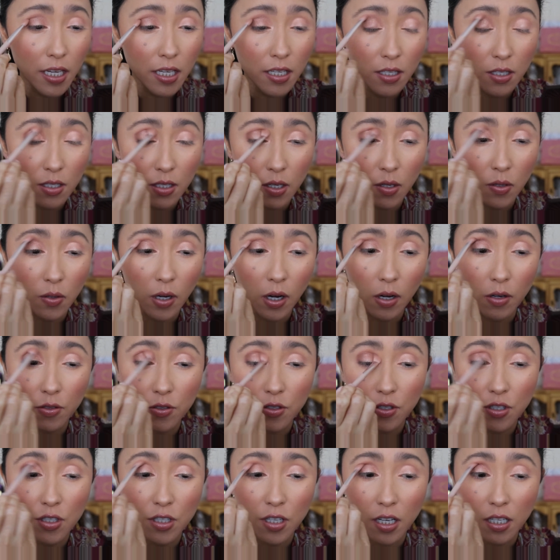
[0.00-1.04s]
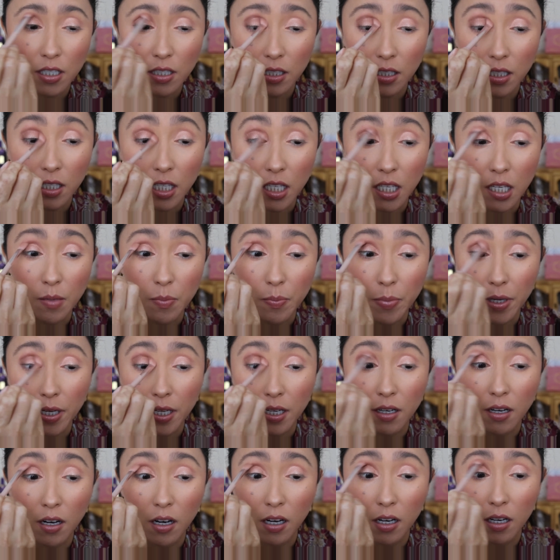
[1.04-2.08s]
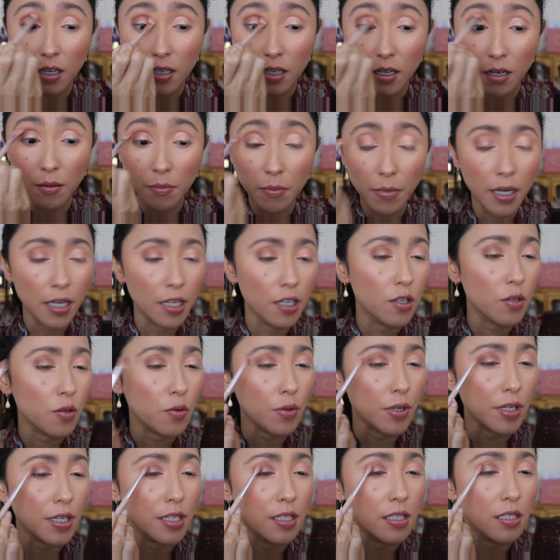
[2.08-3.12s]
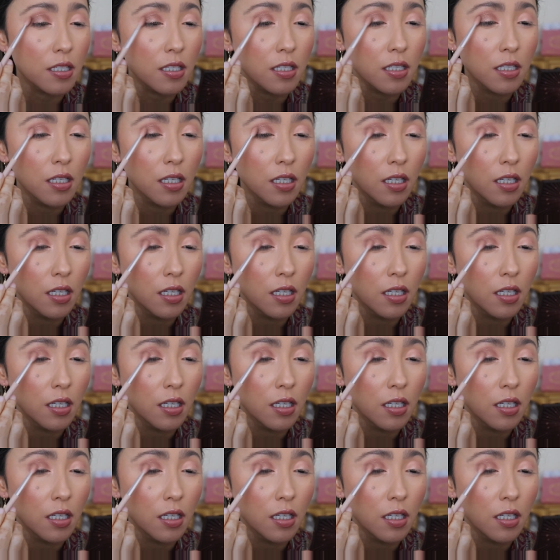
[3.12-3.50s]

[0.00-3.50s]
so I'll just keep it on my crease.